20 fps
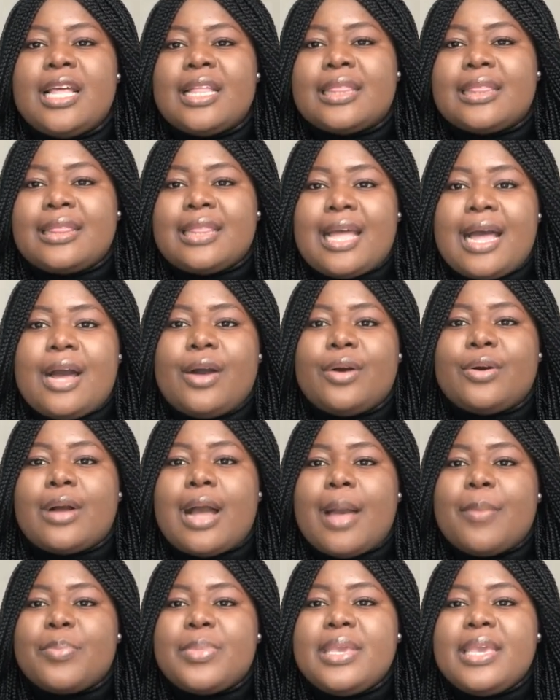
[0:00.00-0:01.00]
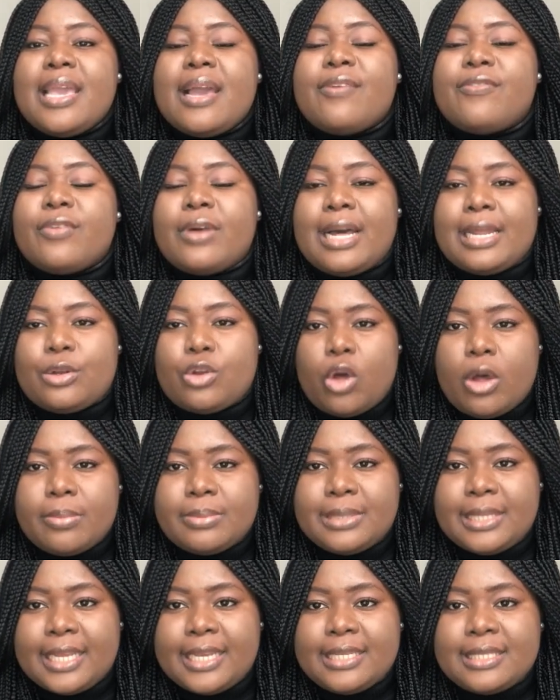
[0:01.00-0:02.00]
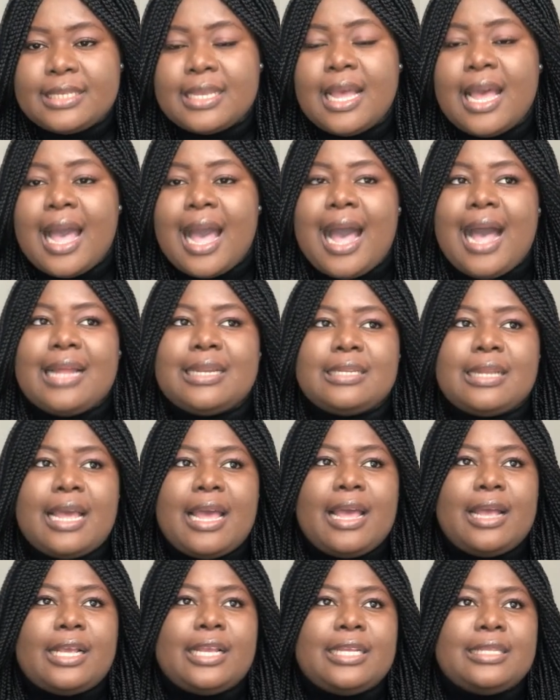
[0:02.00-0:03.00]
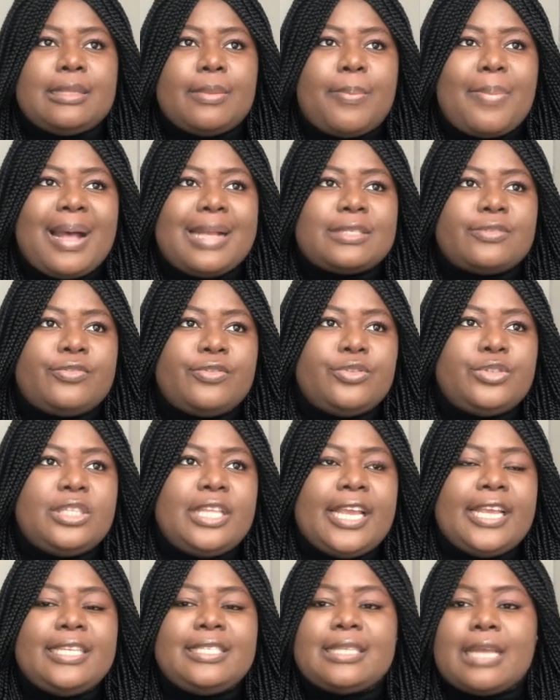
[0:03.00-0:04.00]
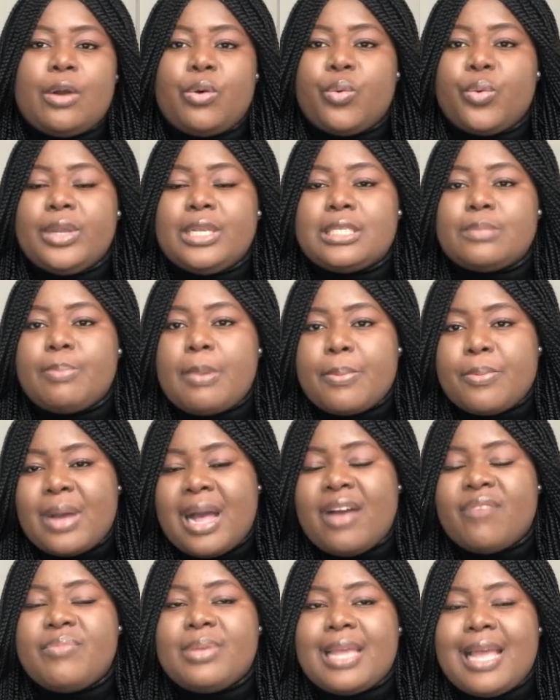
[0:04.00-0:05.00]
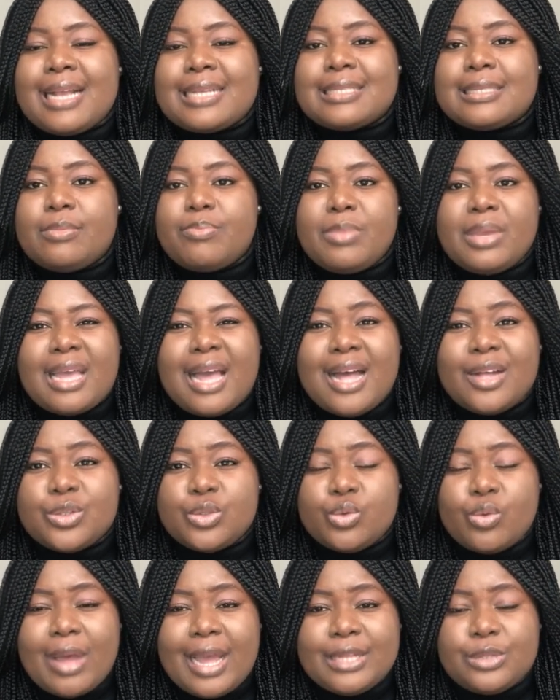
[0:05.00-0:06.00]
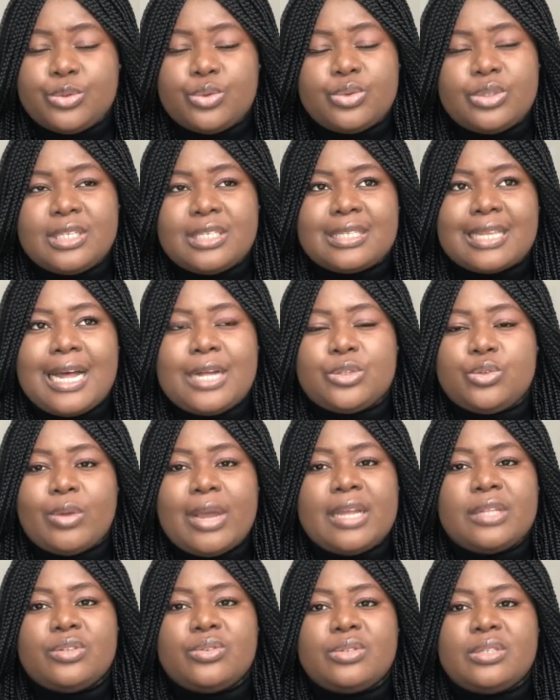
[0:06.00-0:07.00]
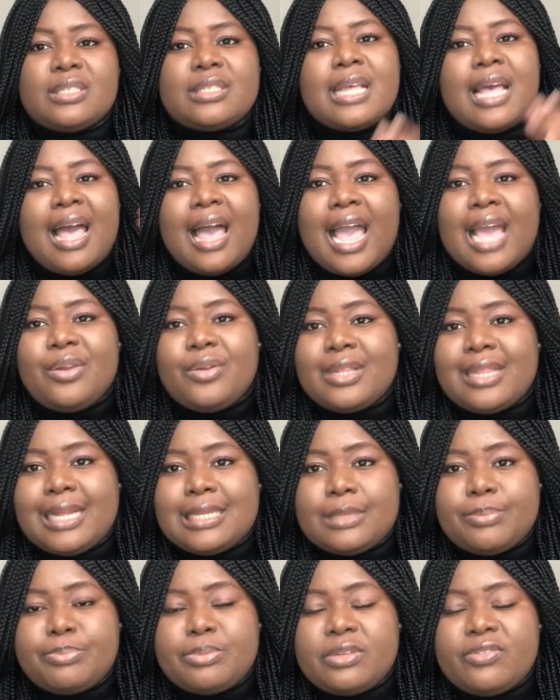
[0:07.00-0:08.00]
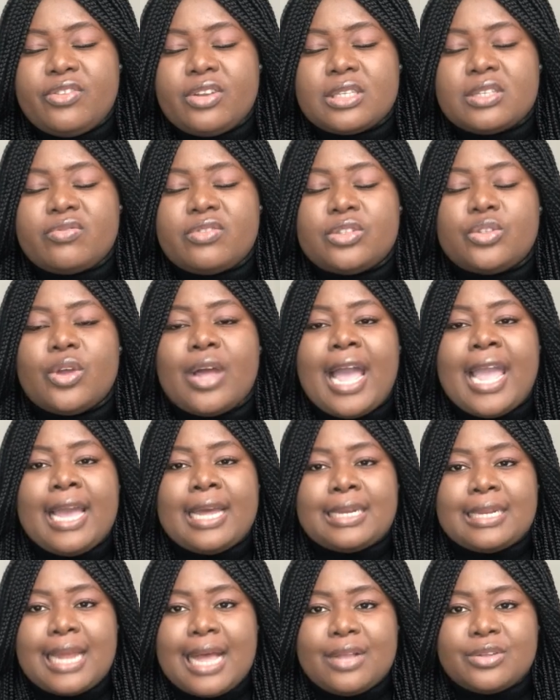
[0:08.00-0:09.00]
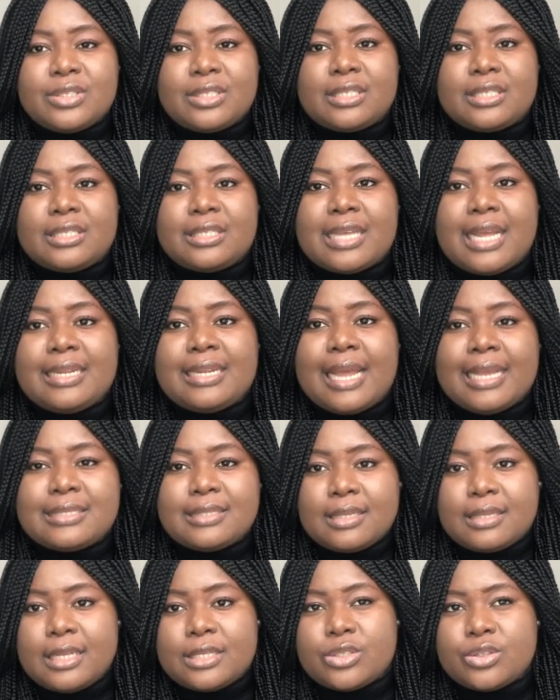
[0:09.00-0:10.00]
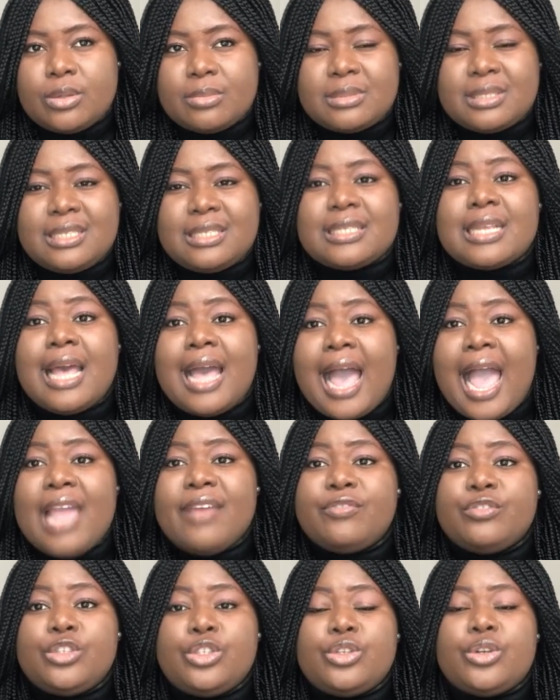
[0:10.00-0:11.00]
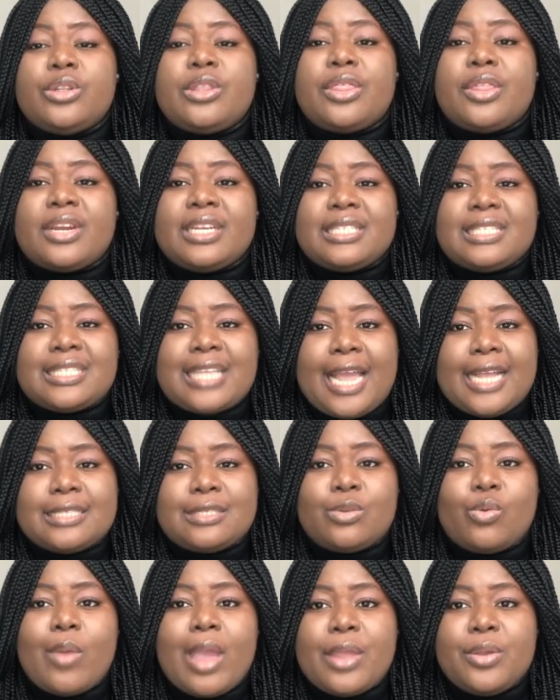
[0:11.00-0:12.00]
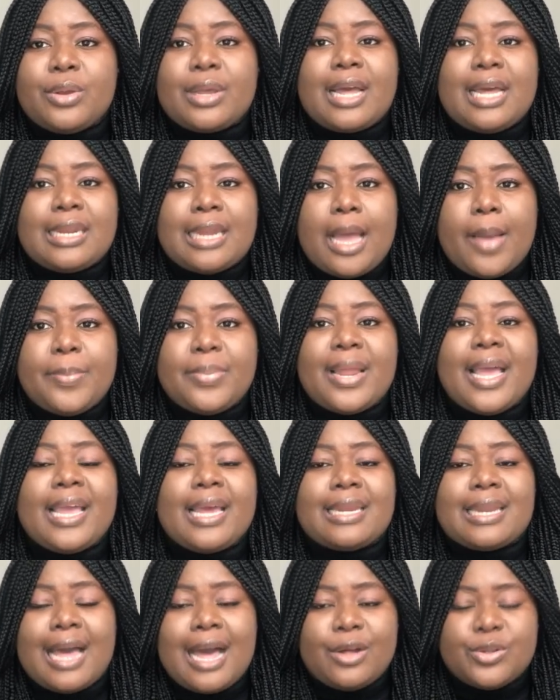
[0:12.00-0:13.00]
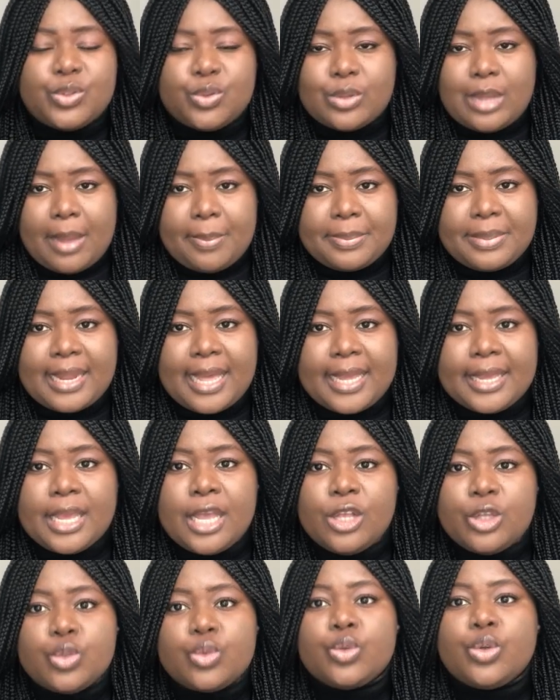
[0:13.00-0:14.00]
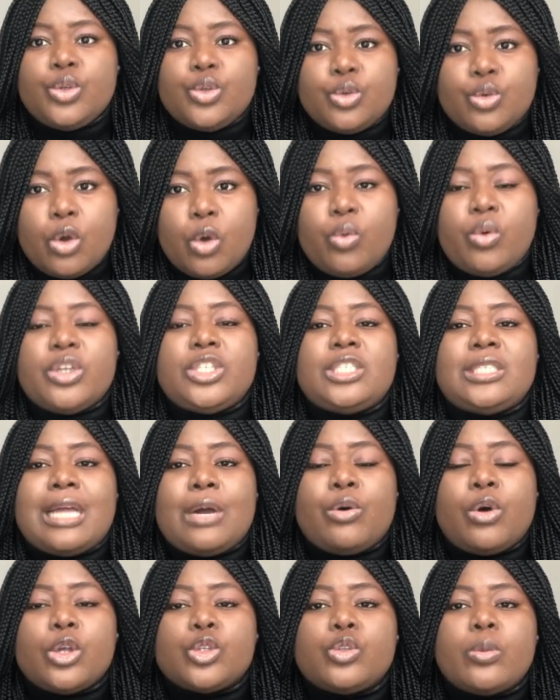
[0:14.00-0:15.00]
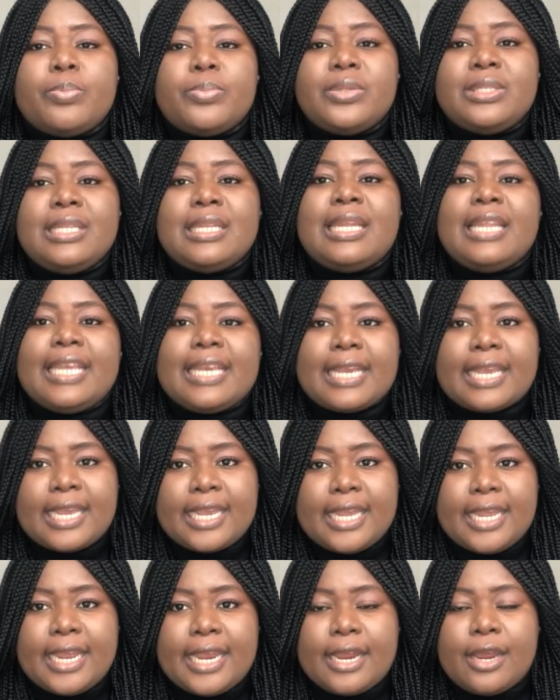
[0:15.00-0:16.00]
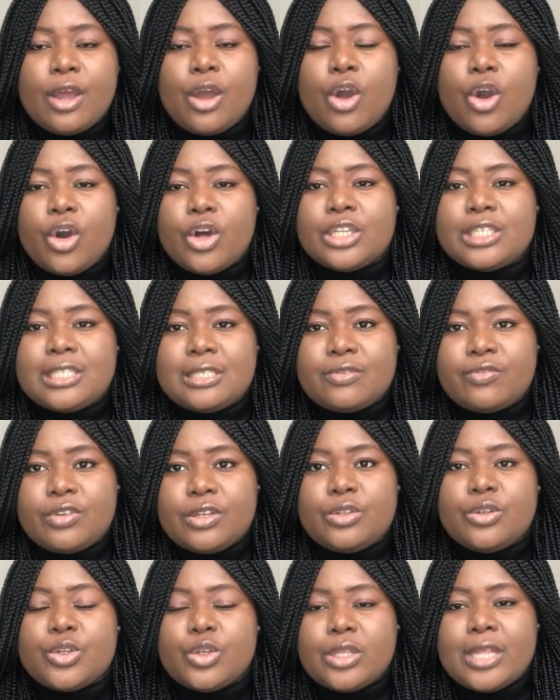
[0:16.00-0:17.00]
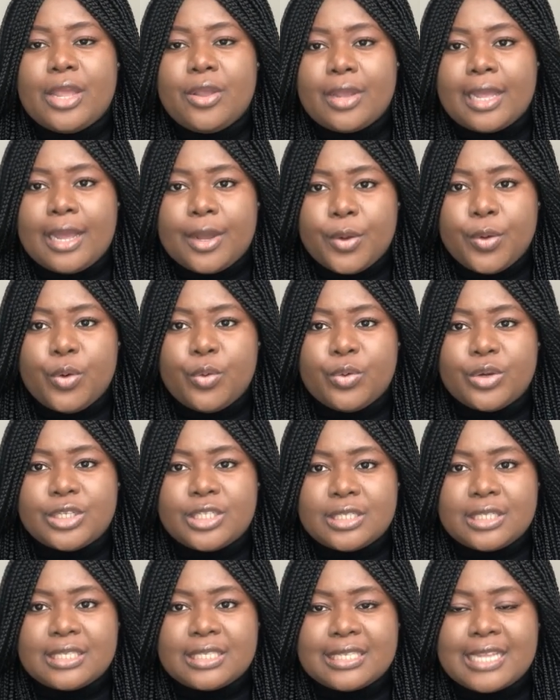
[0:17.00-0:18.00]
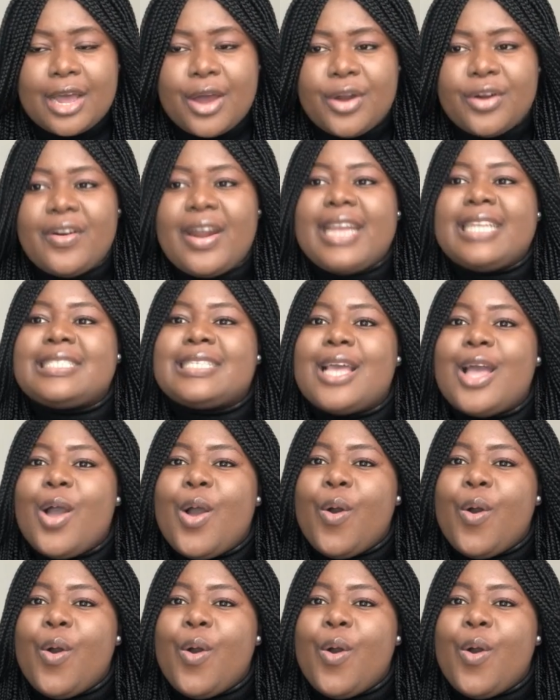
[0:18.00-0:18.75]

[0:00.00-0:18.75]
Now I'm here for an update, and in the past few days and weeks, people have been asking me, how do I do this? How do I do this? I know that the previous video I announced it and I stated some things. I even showed 3 sites where you can apply and how to apply. So you go watch it. I'll also put the link here on this video so that you can go watch it. Is that all right?